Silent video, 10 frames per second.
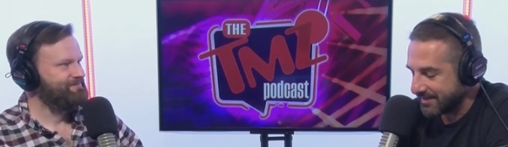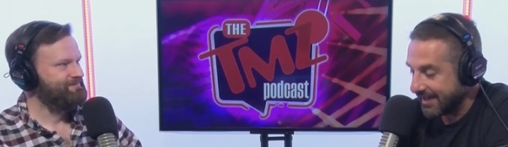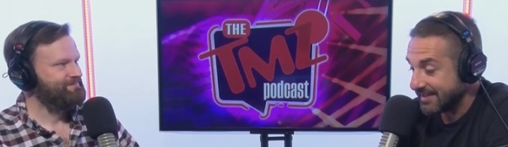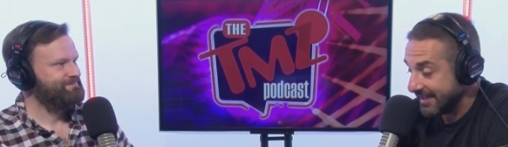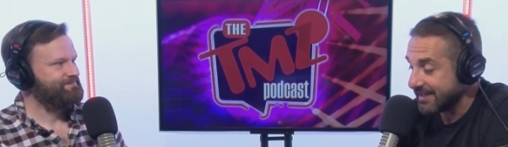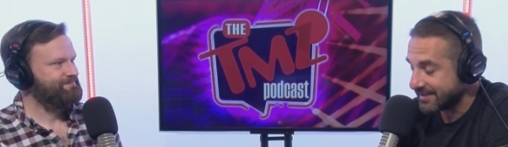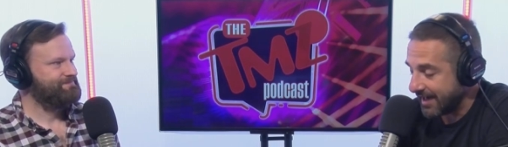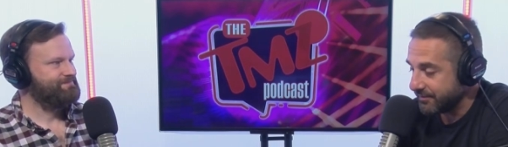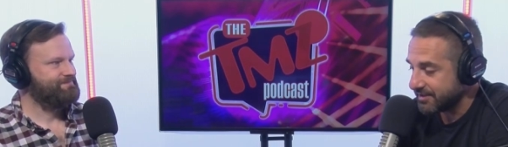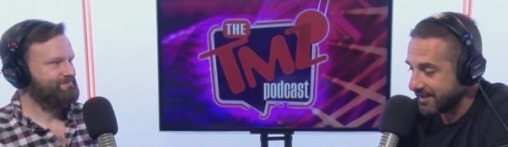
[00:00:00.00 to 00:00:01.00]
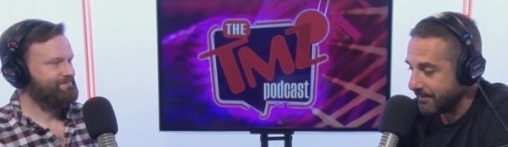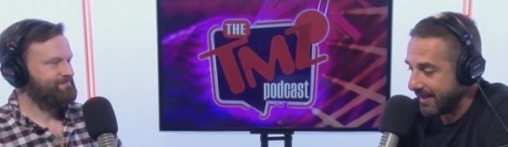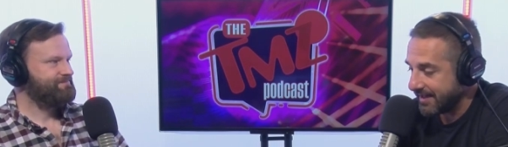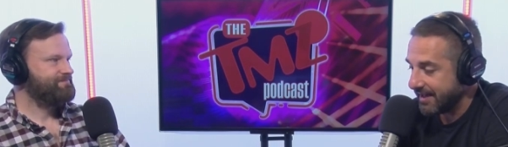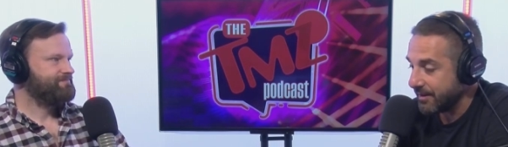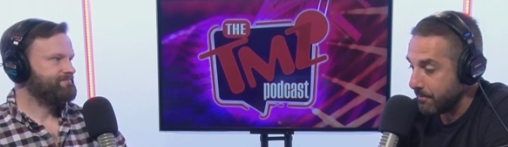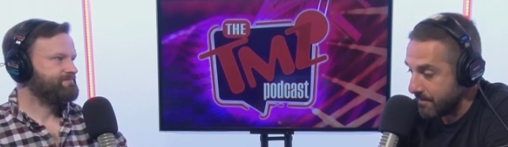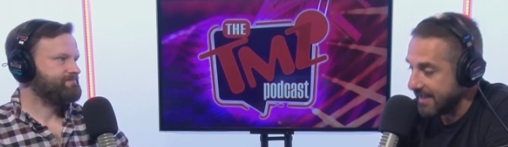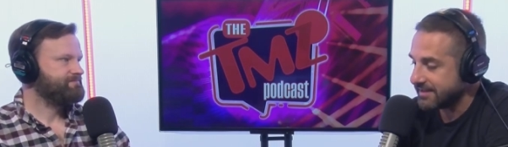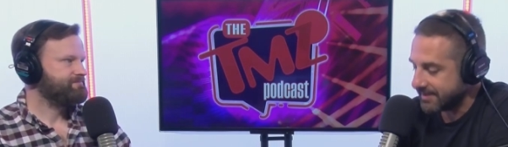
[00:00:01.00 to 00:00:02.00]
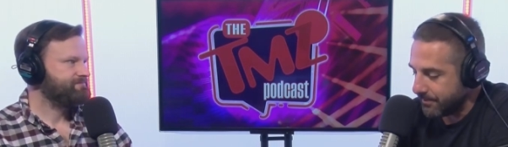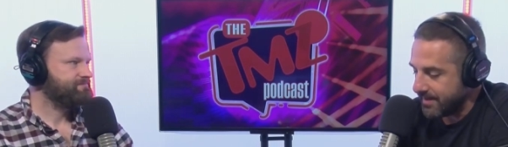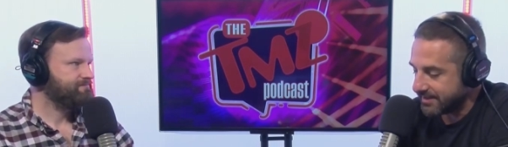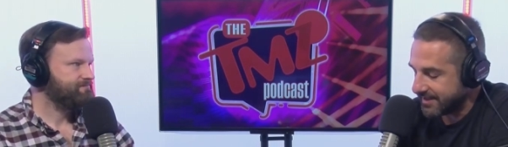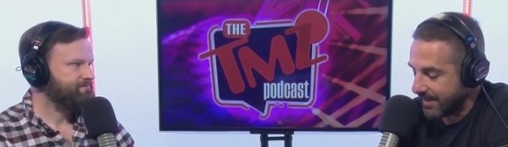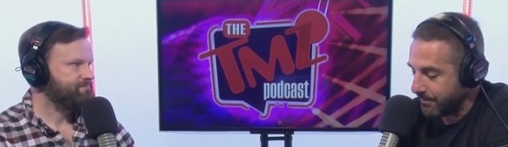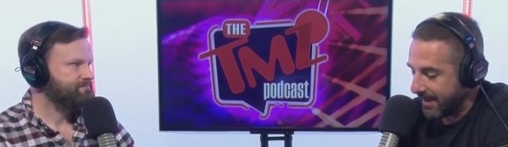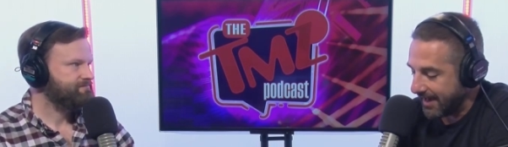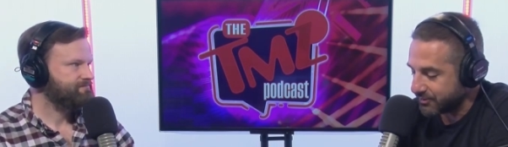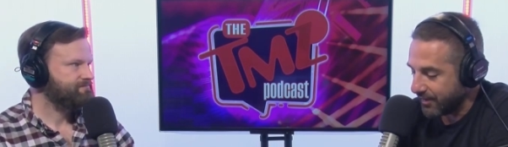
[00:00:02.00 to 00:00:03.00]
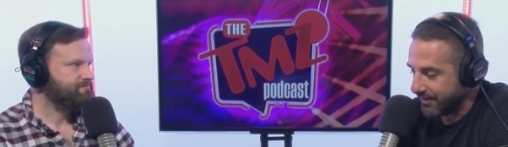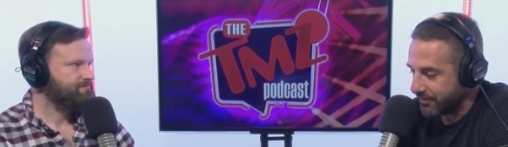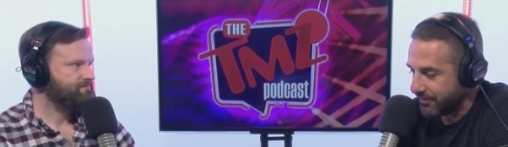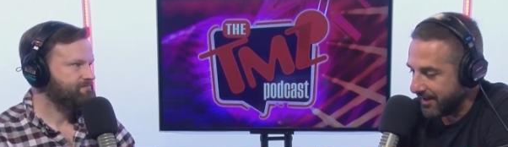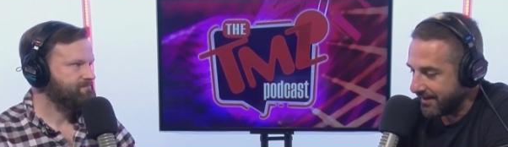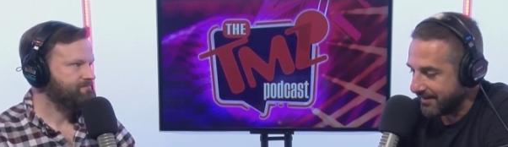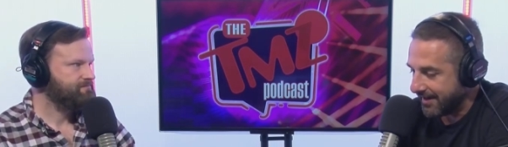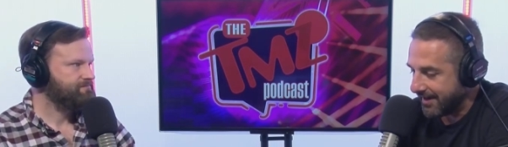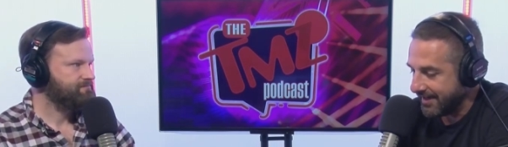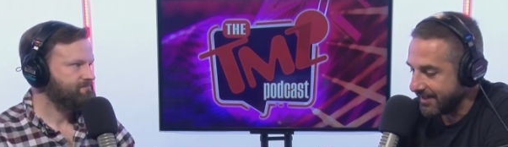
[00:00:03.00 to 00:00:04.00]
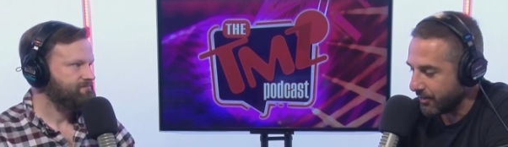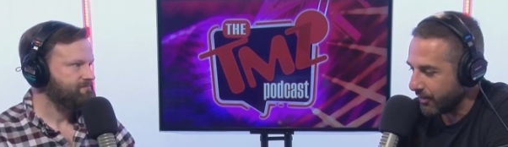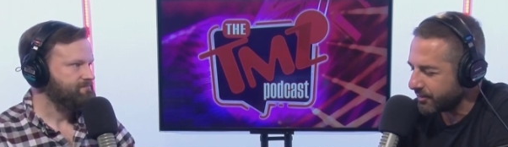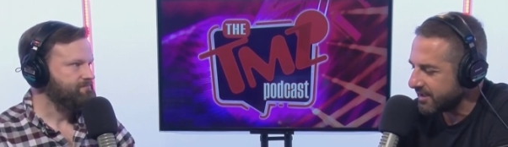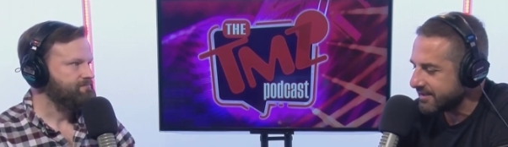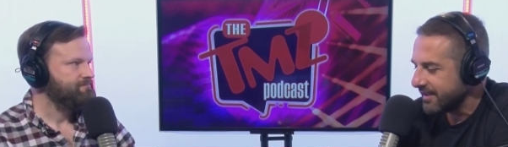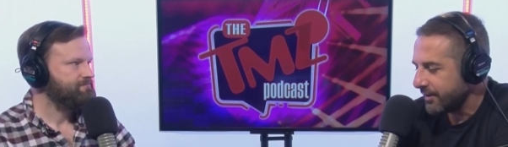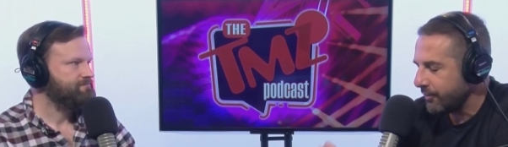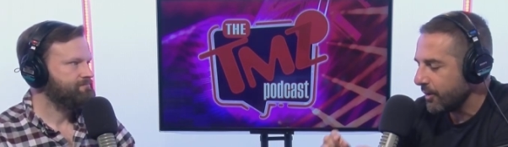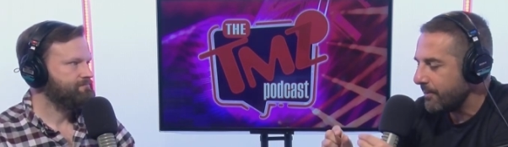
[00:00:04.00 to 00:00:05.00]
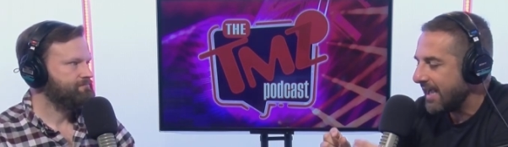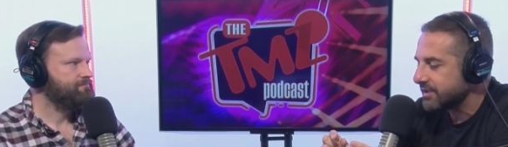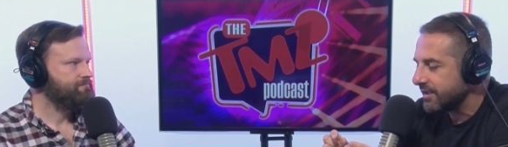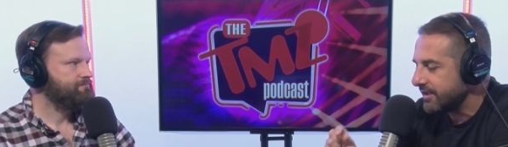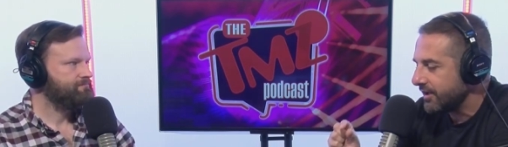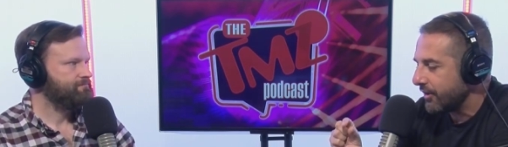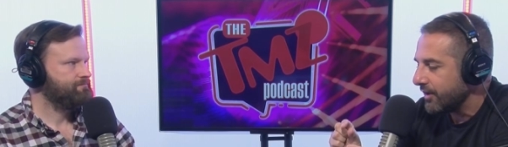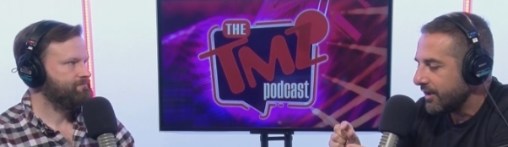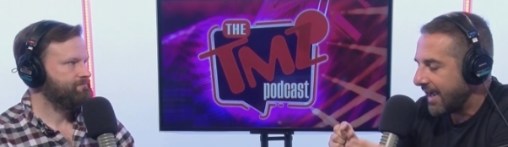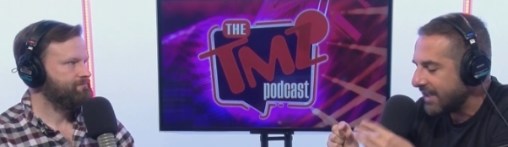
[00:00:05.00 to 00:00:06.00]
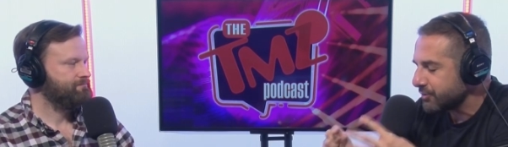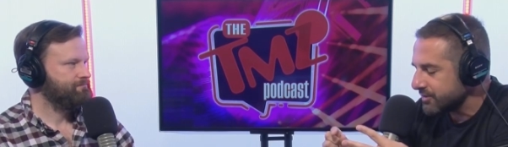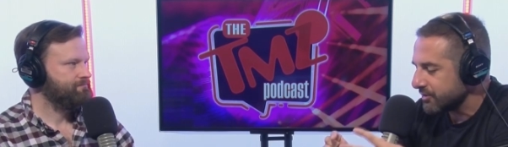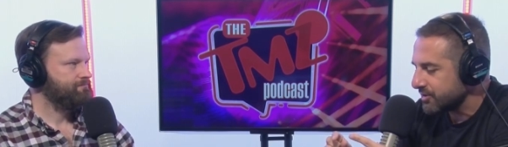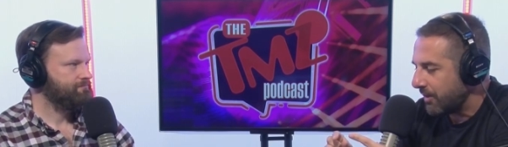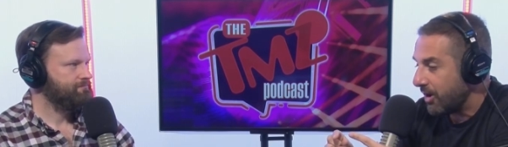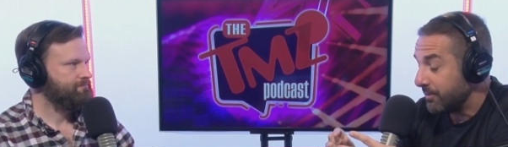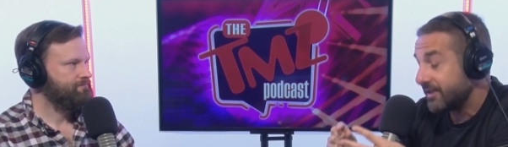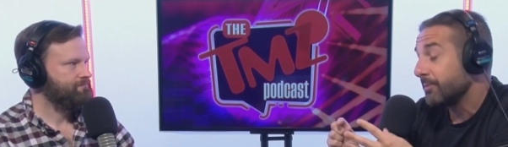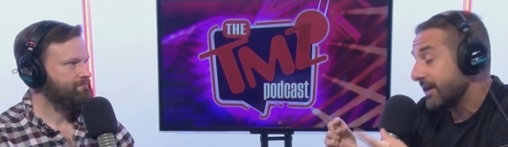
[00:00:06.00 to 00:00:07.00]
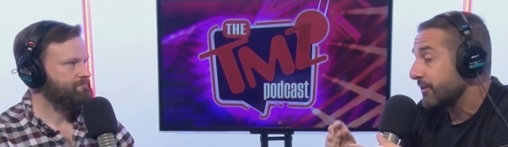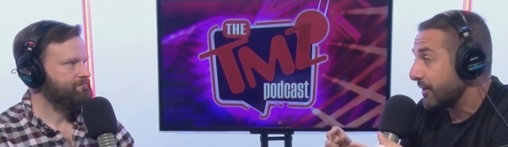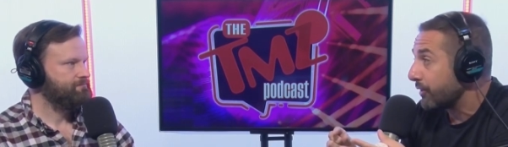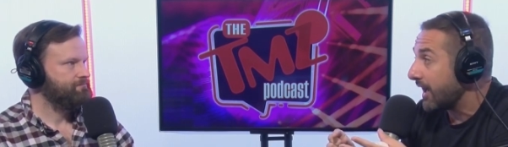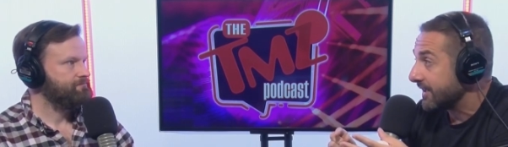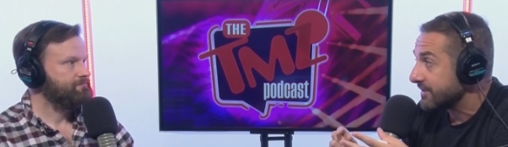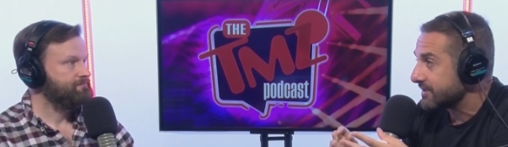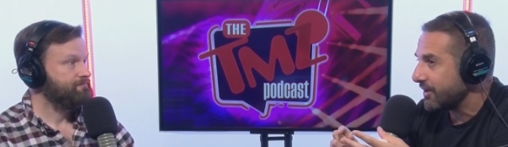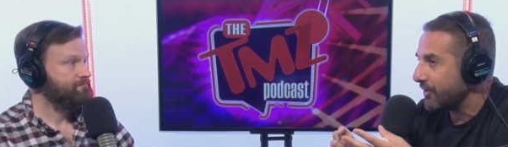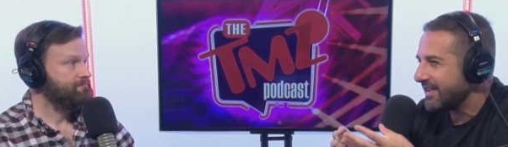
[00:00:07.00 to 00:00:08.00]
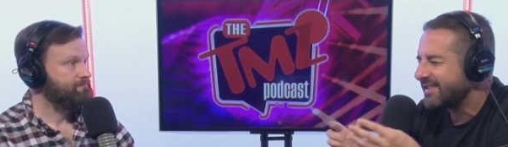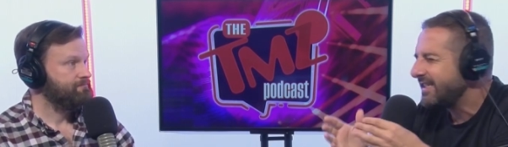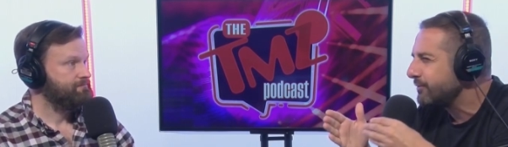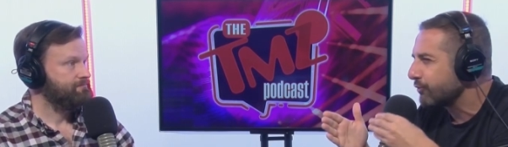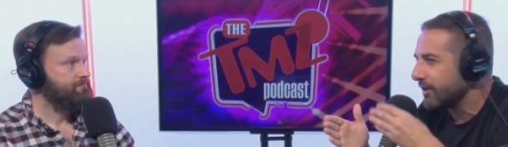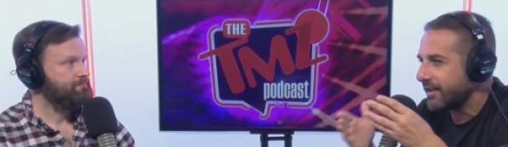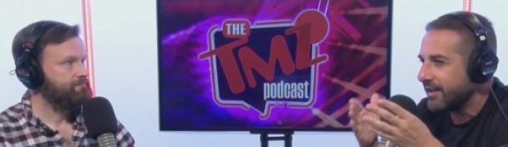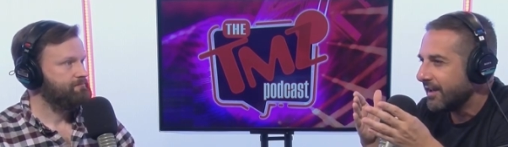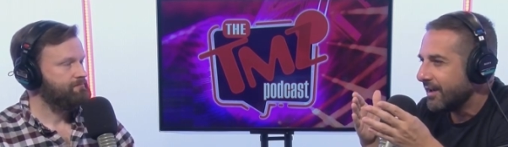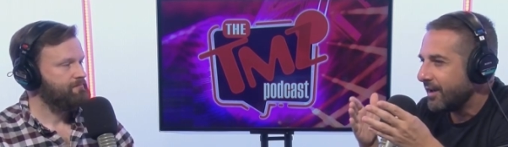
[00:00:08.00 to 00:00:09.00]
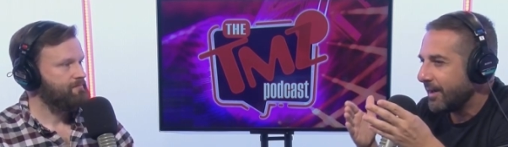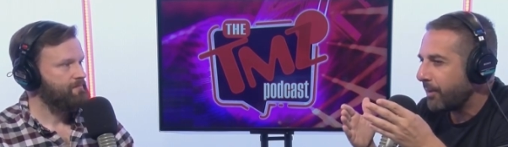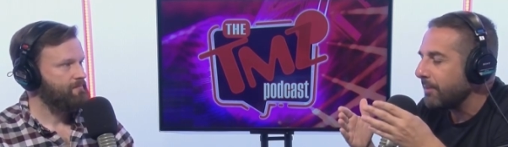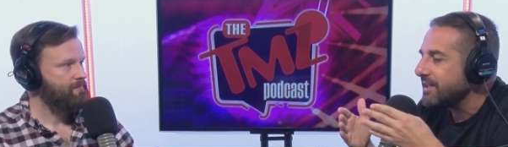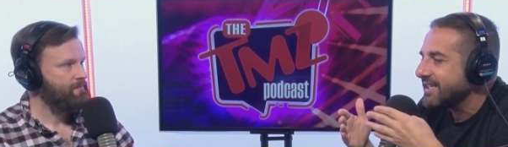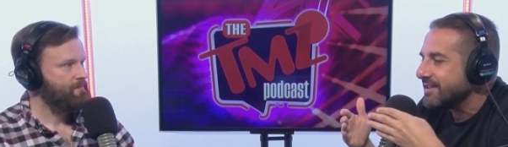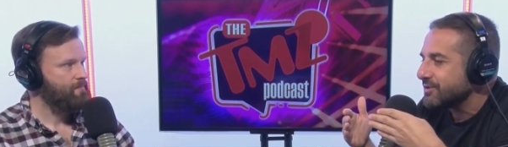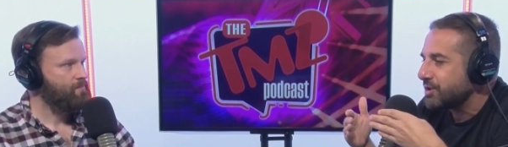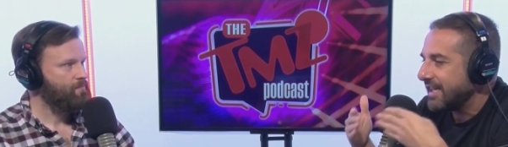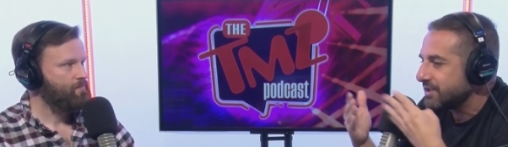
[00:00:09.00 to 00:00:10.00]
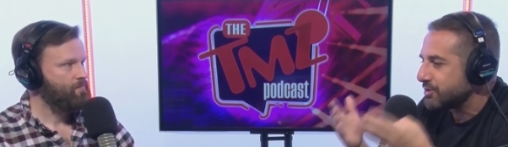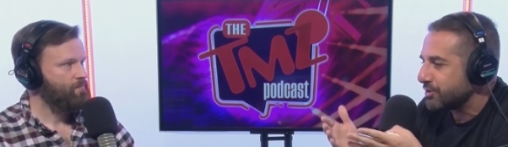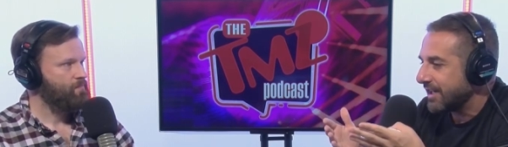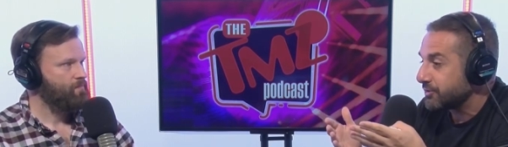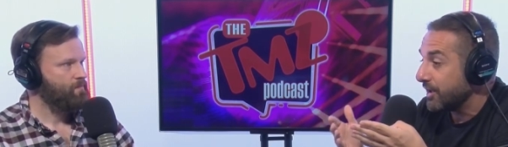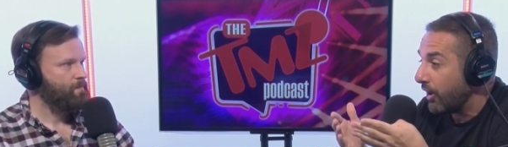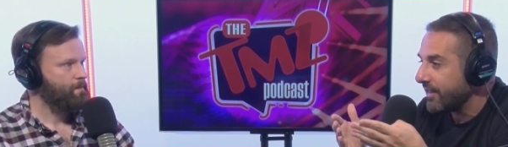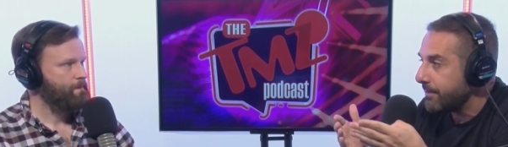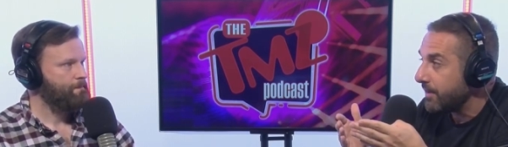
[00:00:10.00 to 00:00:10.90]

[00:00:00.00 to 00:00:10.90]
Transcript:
Speaker 1: the idea is to obviously make it miss miss impact rather than uh, hit Earth. Because imagine, you know, asteroids are small, but they're bigger than rockets, so it didn't really it probably didn't change its trajectory all that